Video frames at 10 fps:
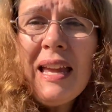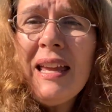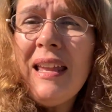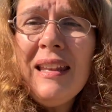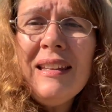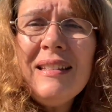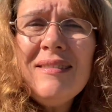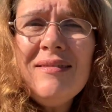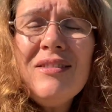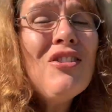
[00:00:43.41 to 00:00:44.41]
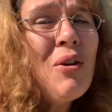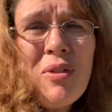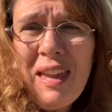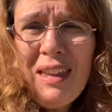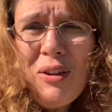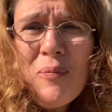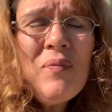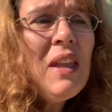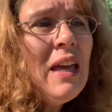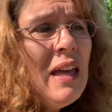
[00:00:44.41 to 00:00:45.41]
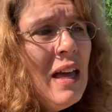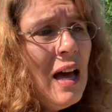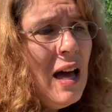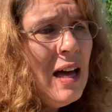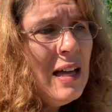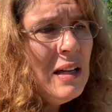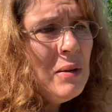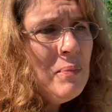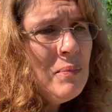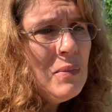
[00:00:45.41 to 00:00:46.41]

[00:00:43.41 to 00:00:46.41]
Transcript: and no thank you. Um,